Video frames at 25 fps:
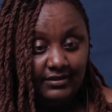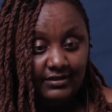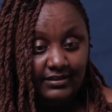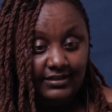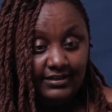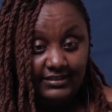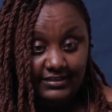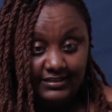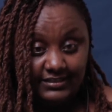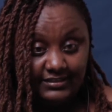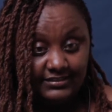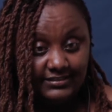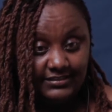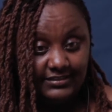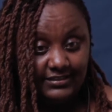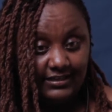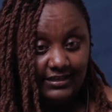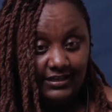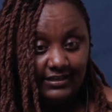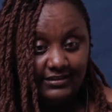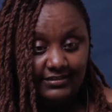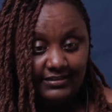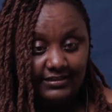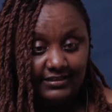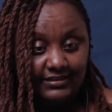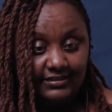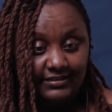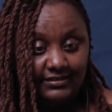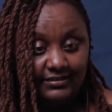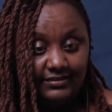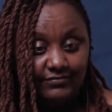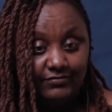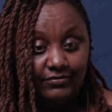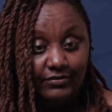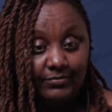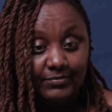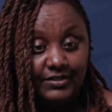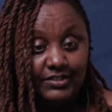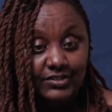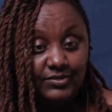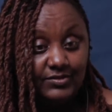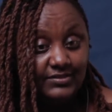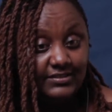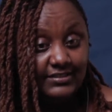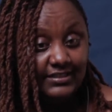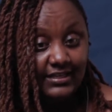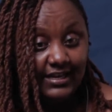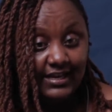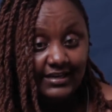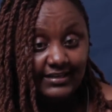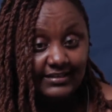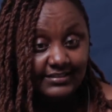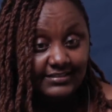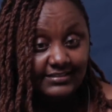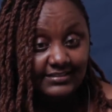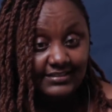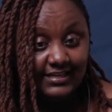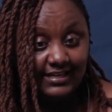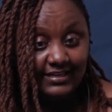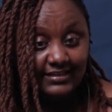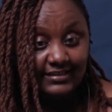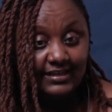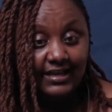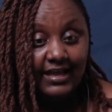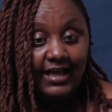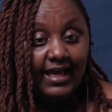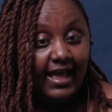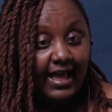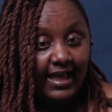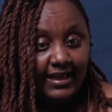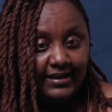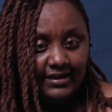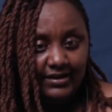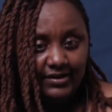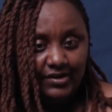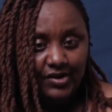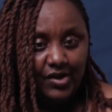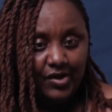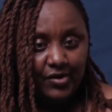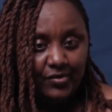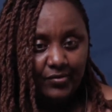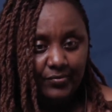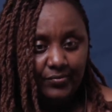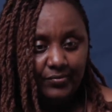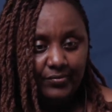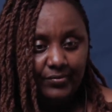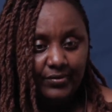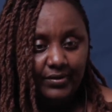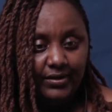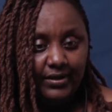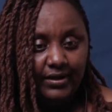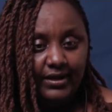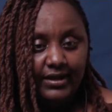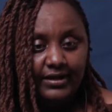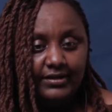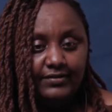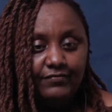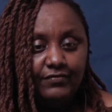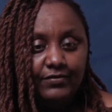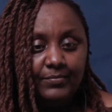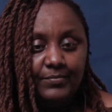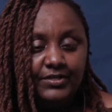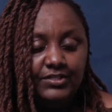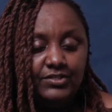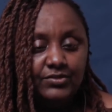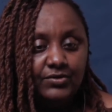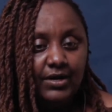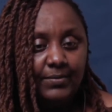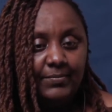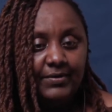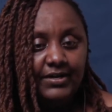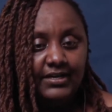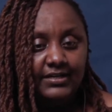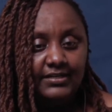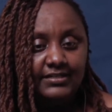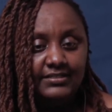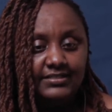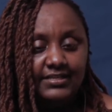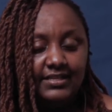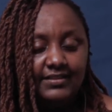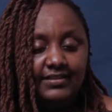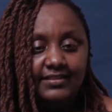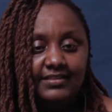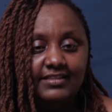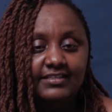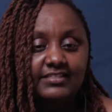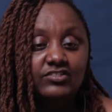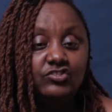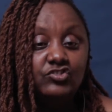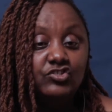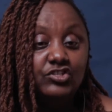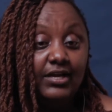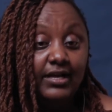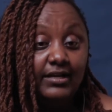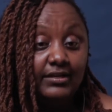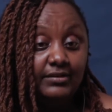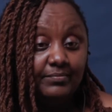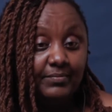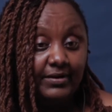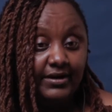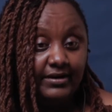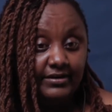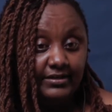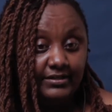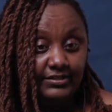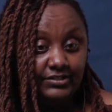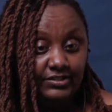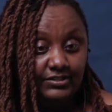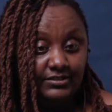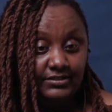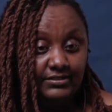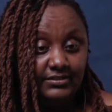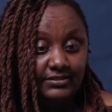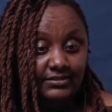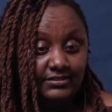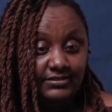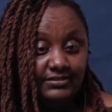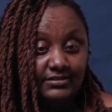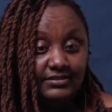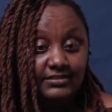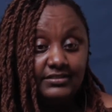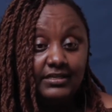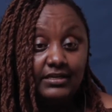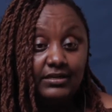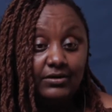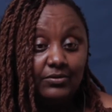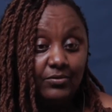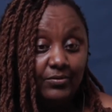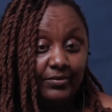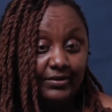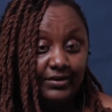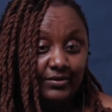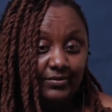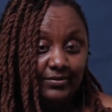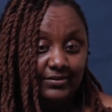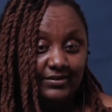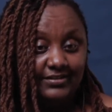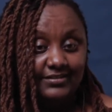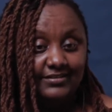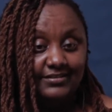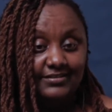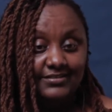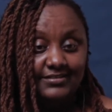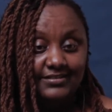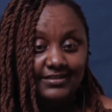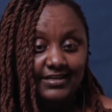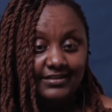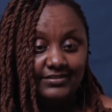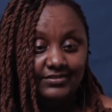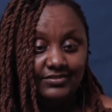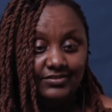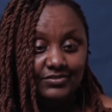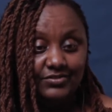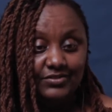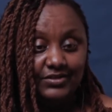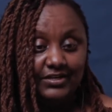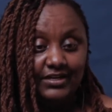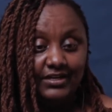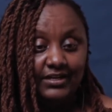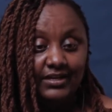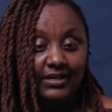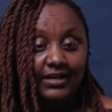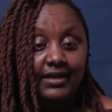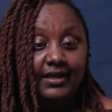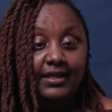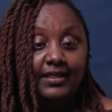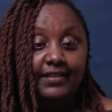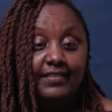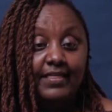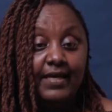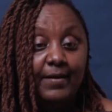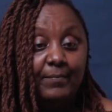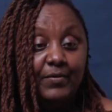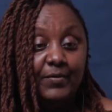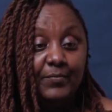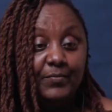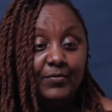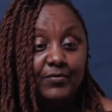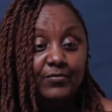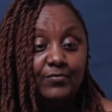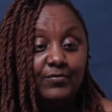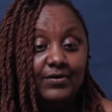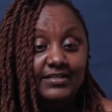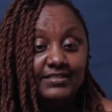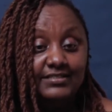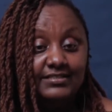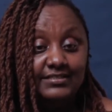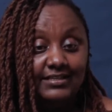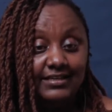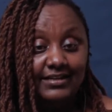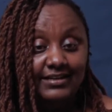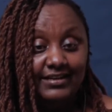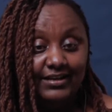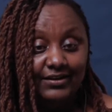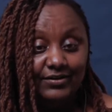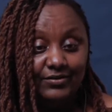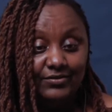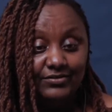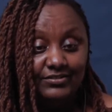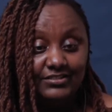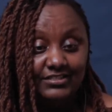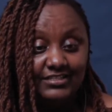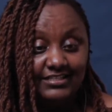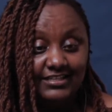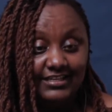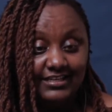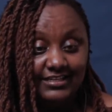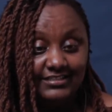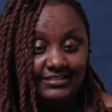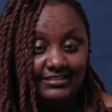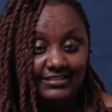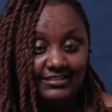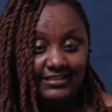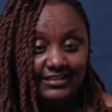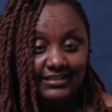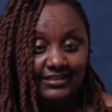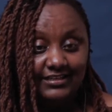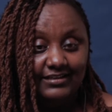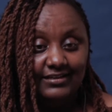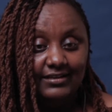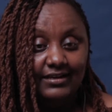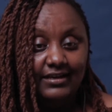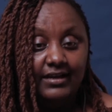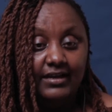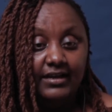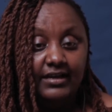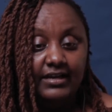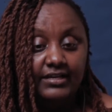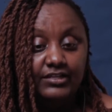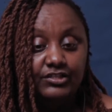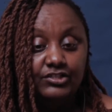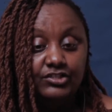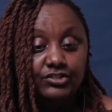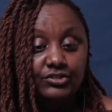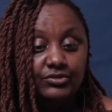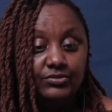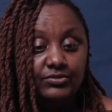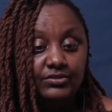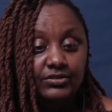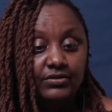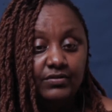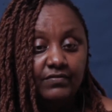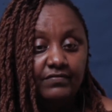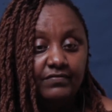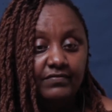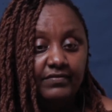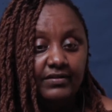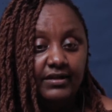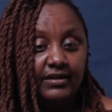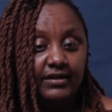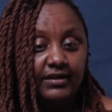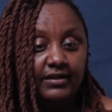It is still a thing. For me to still understand, I didn't know. And for me to come and understand that there's child marriages still going on in this country. There are people who are still negotiating issues of